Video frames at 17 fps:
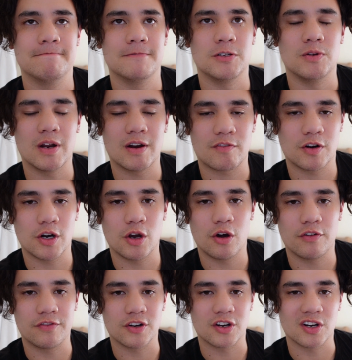you never
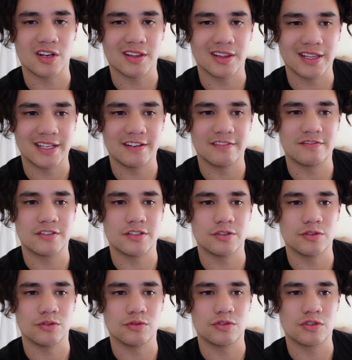know if you're gonna live
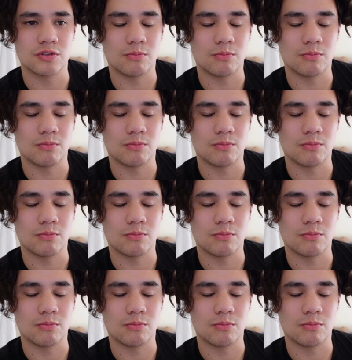to